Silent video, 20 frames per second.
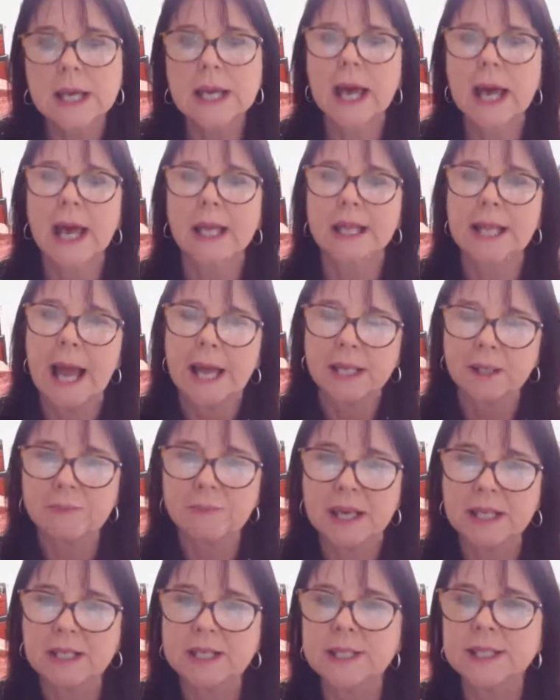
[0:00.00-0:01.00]
And
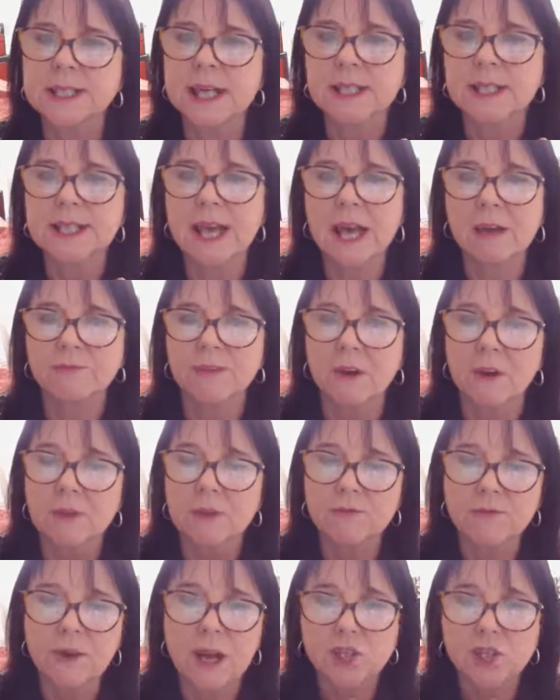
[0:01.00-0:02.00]
animators tend to have very
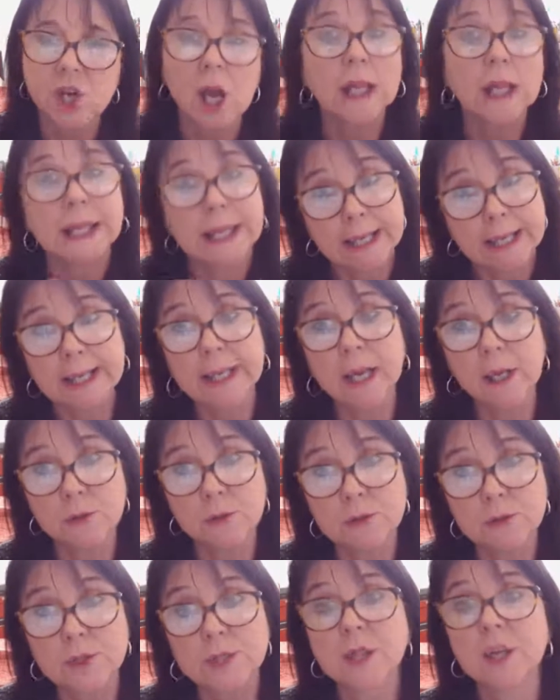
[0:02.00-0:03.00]
fragile
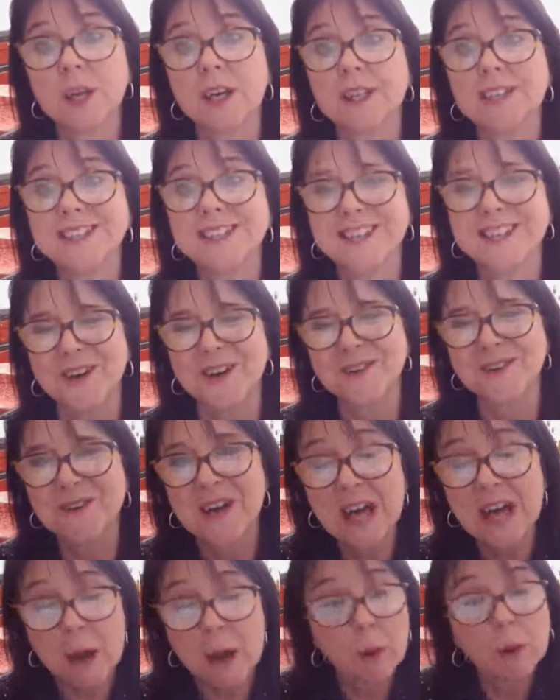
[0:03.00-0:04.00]
egos. And so,
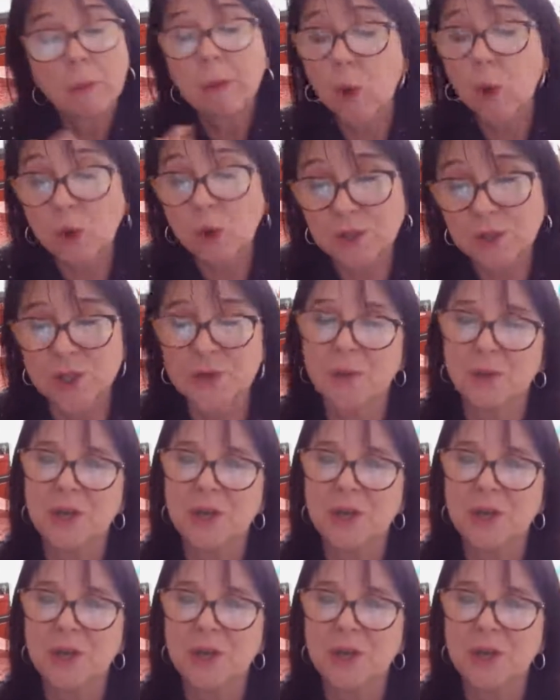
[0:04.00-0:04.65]
well, we all do.